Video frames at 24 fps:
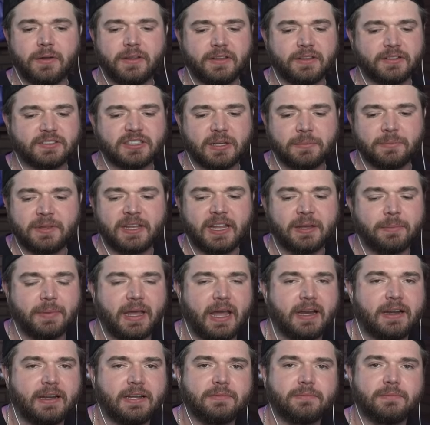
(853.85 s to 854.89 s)
There's something
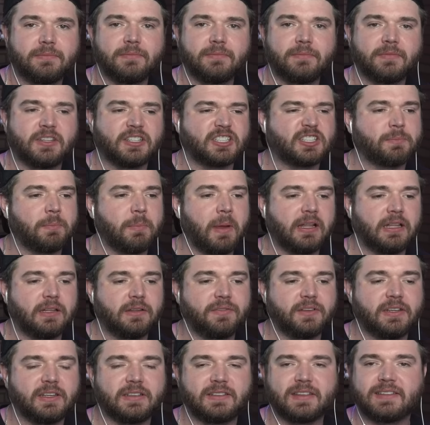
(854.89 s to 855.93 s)
about it. The smell of
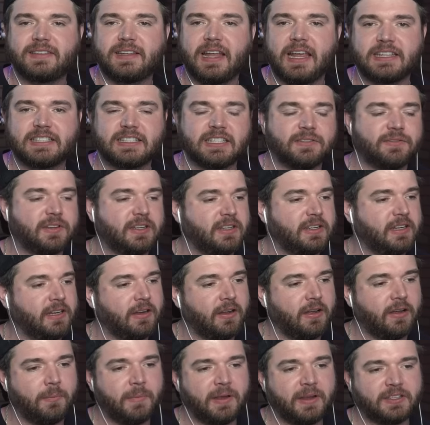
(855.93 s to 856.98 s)
it, the taste of it, it
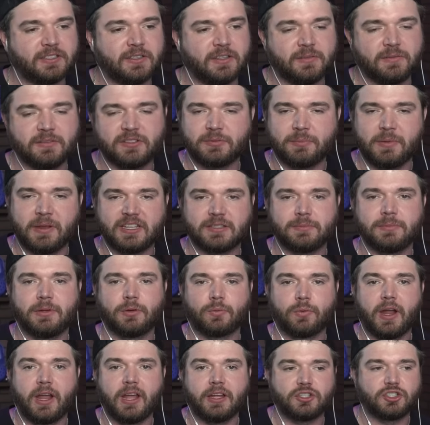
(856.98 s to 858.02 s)
all makes it just makes me
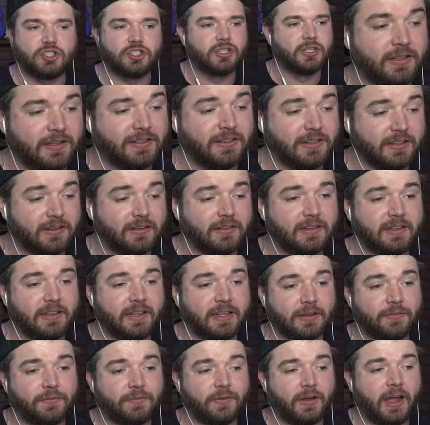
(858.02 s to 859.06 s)
retch. literally, mm. like
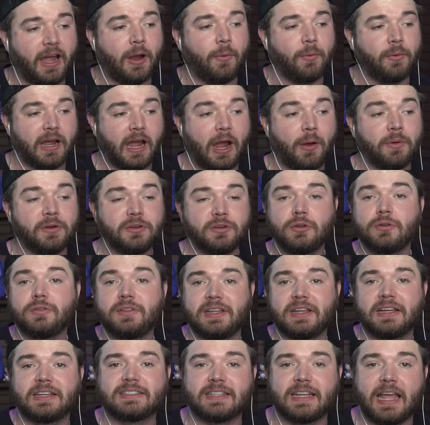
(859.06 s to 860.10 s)
if I would I would do the
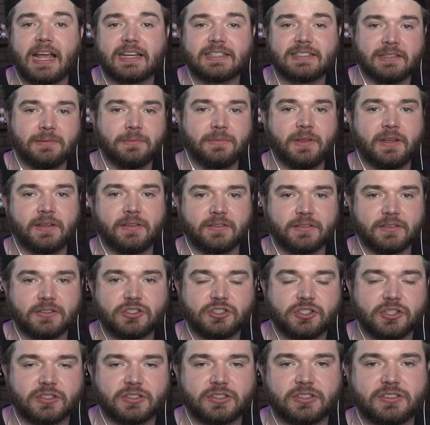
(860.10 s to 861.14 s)
exact same thing that this
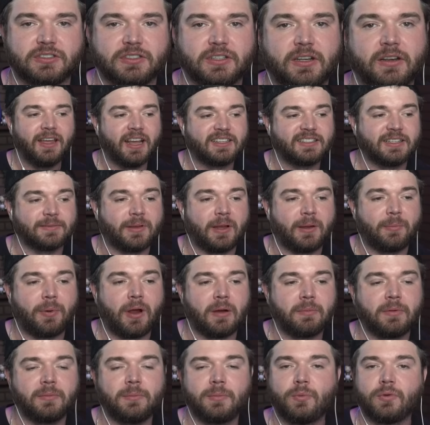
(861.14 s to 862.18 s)
chick just did, except I
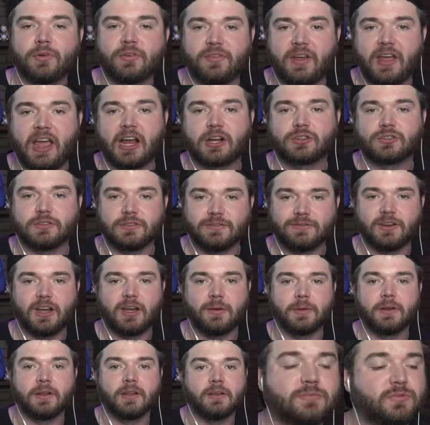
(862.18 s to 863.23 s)
probably would have actually
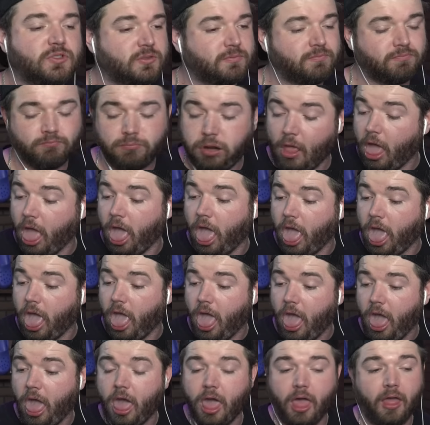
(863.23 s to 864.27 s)
vomited. Just
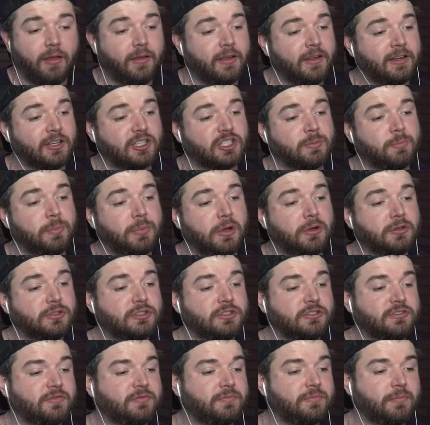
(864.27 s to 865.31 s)
bleh, an explosion
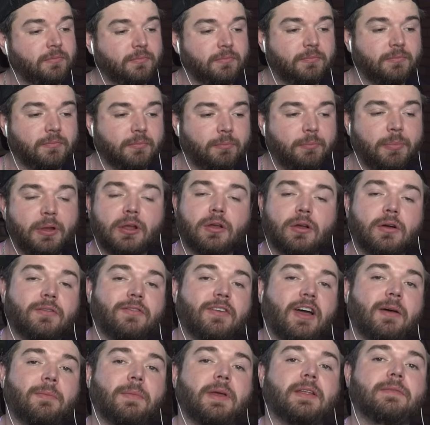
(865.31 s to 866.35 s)
of mm, pickle
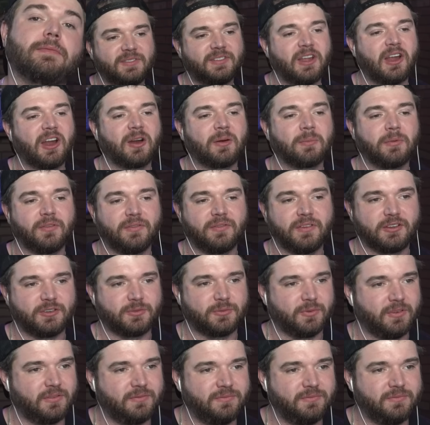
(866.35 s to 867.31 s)
vomit. Terrible visual.